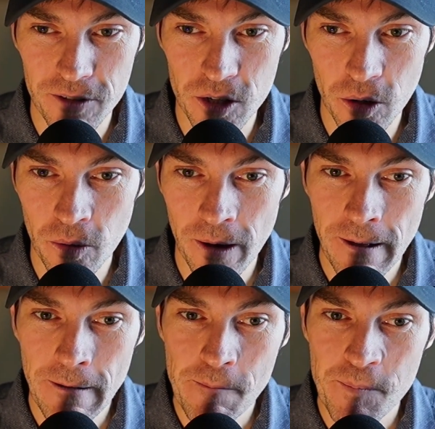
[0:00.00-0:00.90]
So
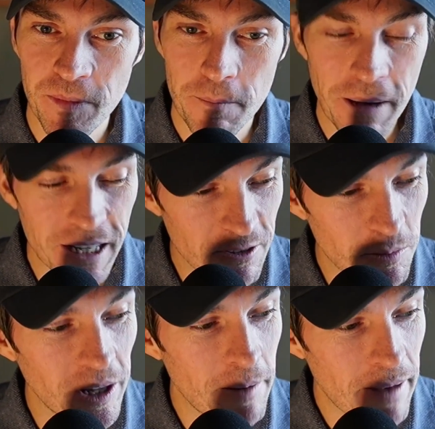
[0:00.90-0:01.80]
pace of
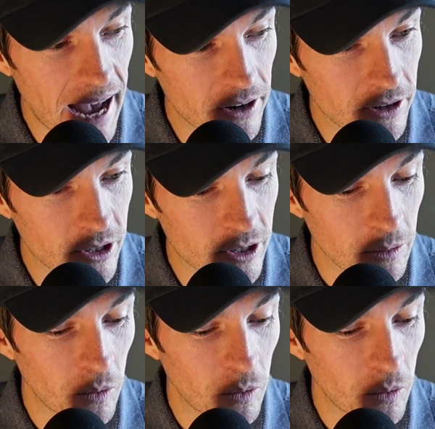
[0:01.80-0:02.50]
play matters.